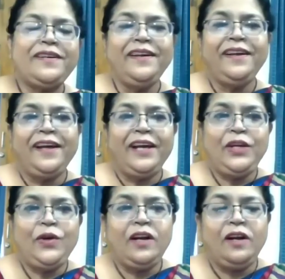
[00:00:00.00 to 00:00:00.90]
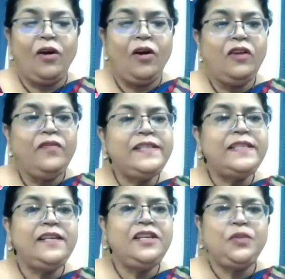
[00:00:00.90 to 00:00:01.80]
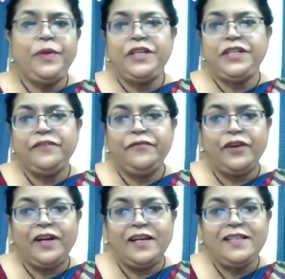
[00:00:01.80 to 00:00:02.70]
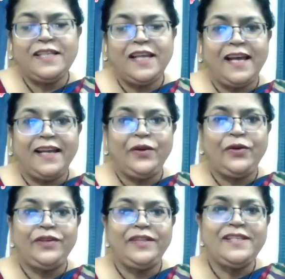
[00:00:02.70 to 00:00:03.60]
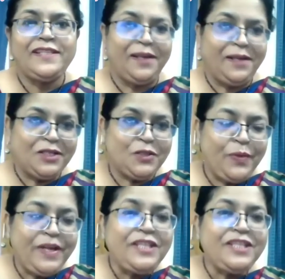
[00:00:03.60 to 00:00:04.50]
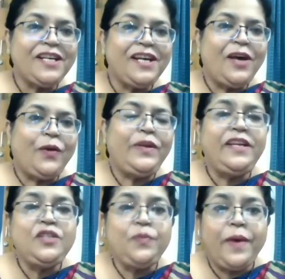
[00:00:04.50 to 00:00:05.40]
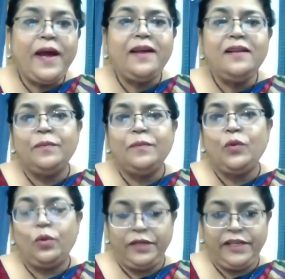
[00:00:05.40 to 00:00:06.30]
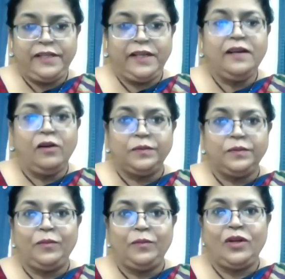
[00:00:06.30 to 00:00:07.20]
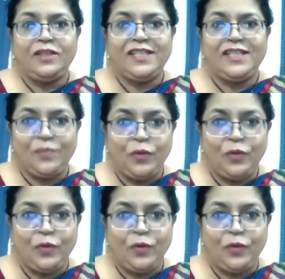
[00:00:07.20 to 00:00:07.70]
sir. You are always an inspiration for us, and your this speech will inspire the young ophthalmologists